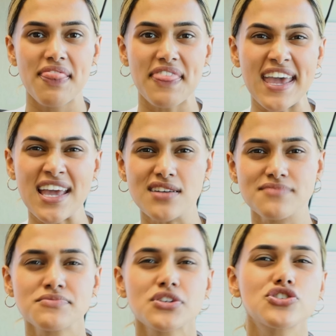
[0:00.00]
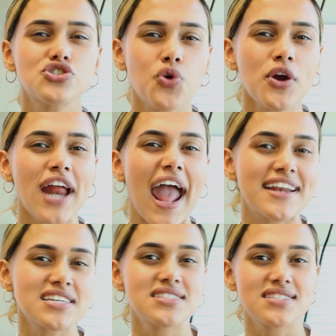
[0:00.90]
Think short
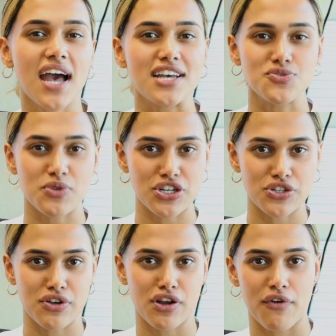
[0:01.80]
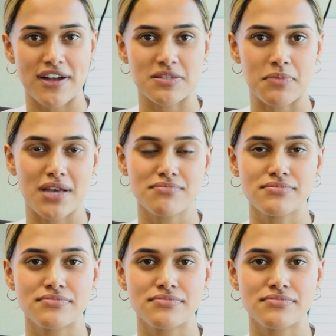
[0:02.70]
and concise when you're doing your resume.